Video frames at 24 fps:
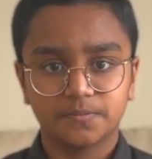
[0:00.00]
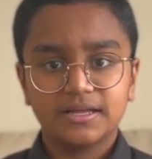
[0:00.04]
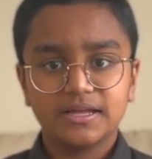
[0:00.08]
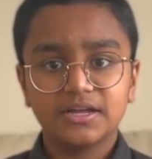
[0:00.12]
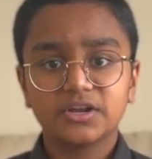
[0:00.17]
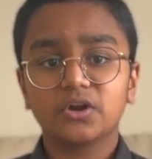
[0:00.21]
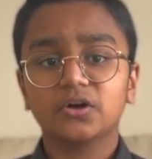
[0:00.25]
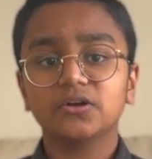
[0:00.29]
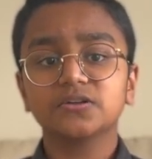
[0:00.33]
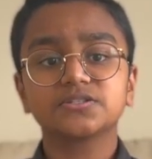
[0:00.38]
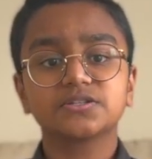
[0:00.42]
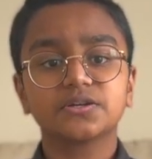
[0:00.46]
It
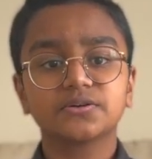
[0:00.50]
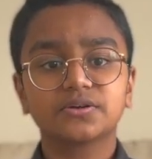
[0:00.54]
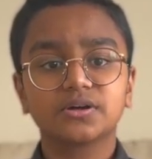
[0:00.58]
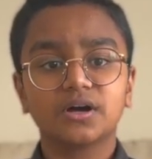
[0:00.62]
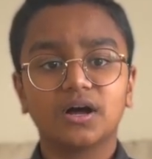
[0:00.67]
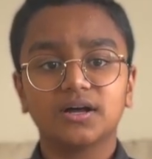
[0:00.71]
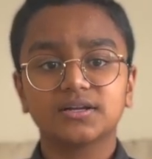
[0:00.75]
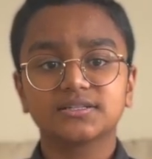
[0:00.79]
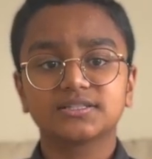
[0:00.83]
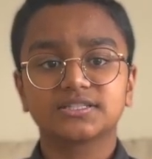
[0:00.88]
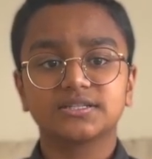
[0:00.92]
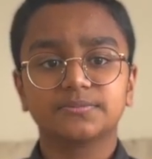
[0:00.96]
also
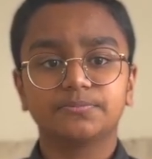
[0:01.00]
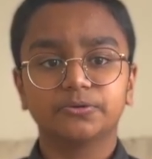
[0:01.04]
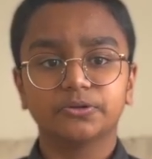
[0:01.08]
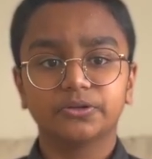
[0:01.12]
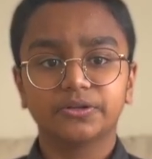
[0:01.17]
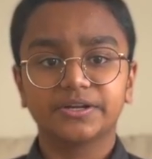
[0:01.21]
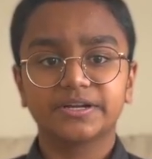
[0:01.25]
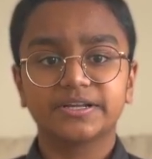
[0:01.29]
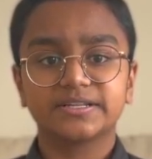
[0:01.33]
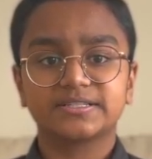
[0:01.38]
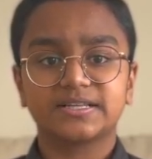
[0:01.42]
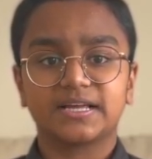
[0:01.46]
caused the
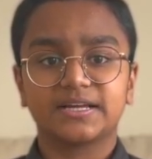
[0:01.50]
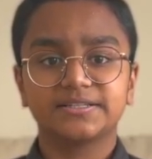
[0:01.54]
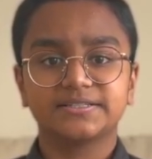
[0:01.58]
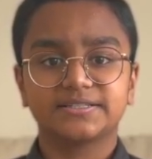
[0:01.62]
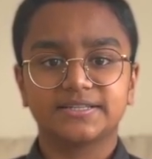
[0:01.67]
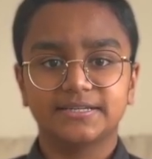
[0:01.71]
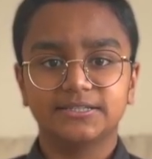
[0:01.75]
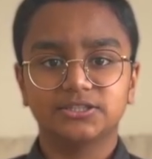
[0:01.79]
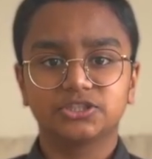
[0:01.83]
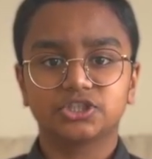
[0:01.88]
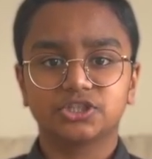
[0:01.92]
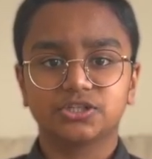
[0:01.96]

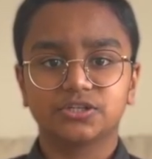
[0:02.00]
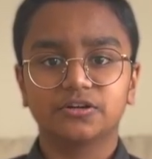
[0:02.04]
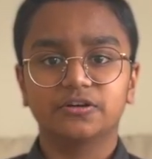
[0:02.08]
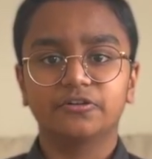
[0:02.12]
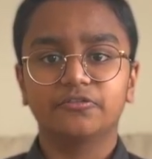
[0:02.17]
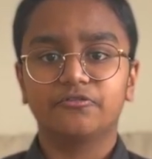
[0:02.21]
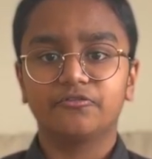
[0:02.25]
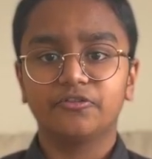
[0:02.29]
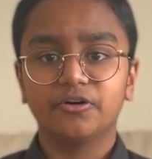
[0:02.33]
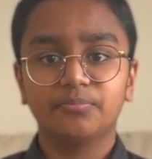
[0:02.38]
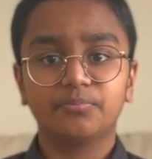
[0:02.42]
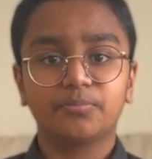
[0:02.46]
politicization of
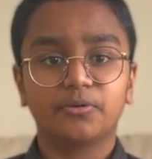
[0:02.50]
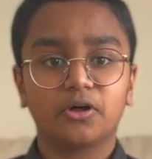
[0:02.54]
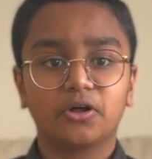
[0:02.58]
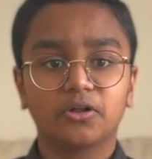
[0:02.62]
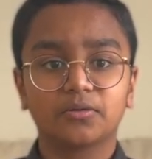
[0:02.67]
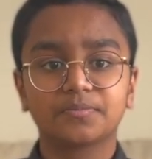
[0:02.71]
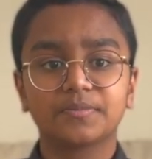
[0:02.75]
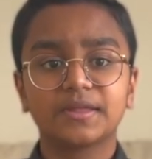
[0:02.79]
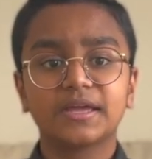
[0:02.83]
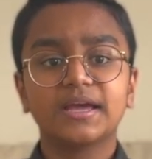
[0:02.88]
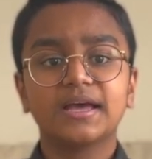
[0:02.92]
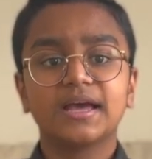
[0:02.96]

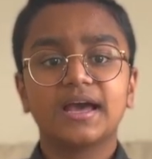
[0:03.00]
football